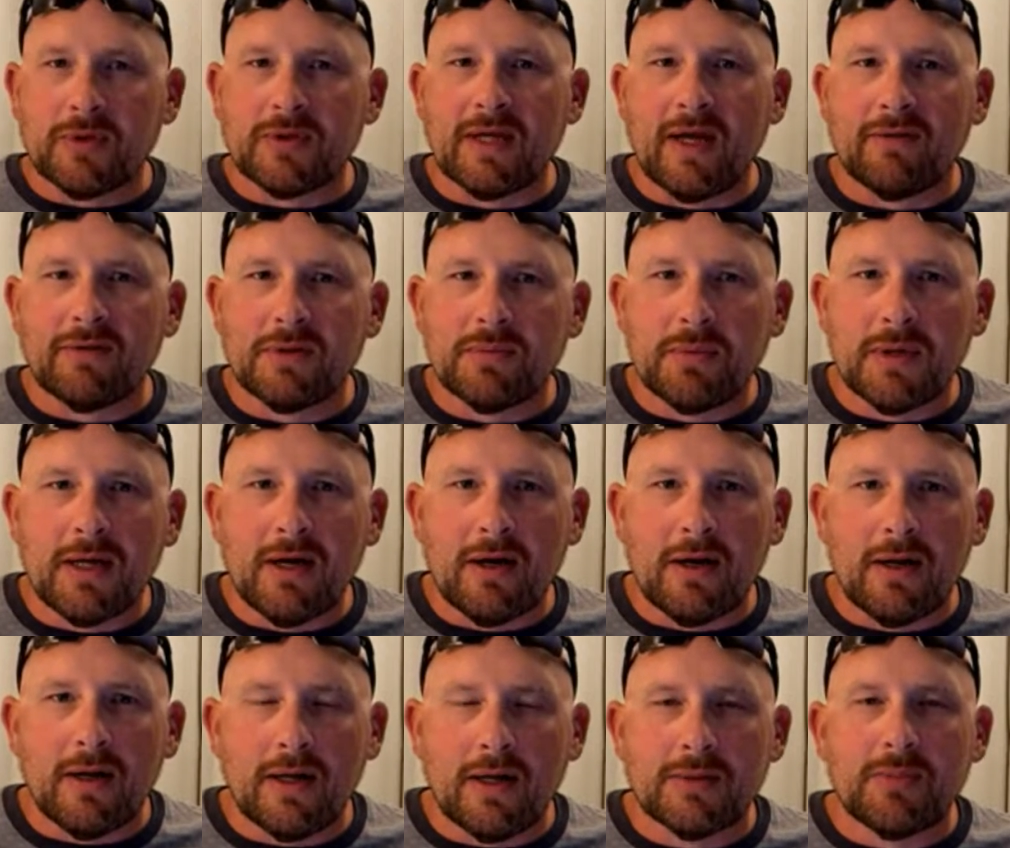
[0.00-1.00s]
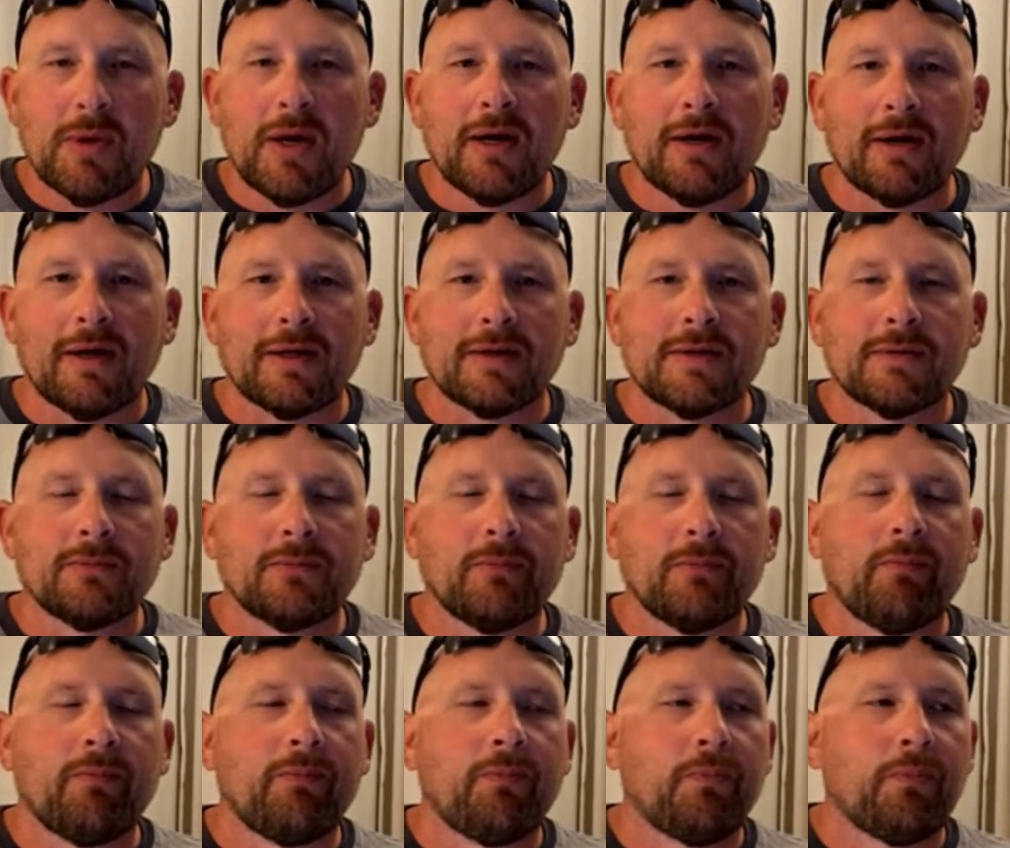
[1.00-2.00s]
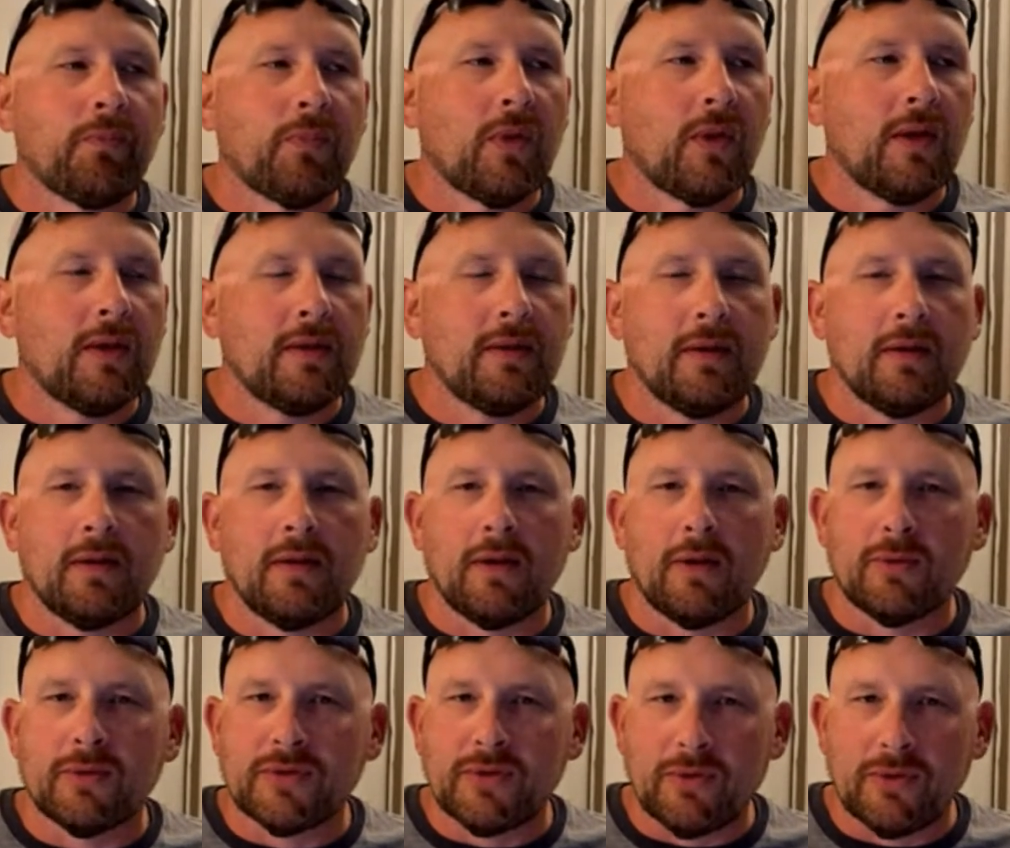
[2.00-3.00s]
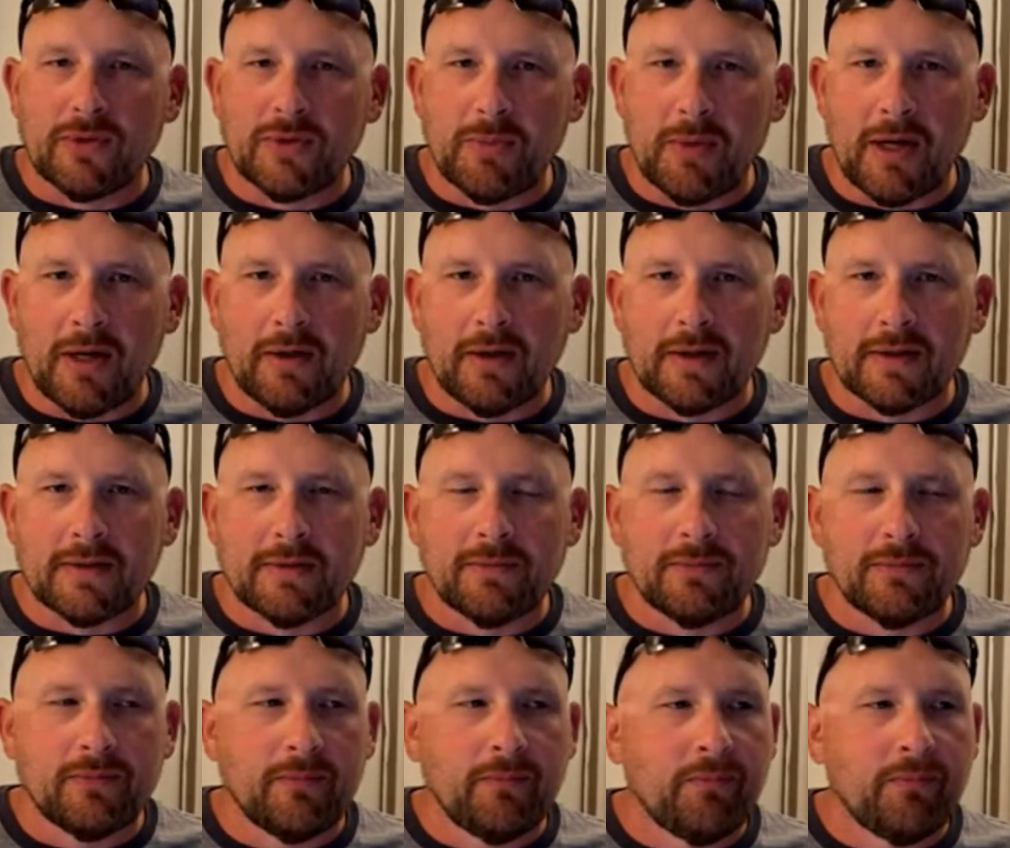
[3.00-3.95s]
supposed to have asparagus. There was no asparagus.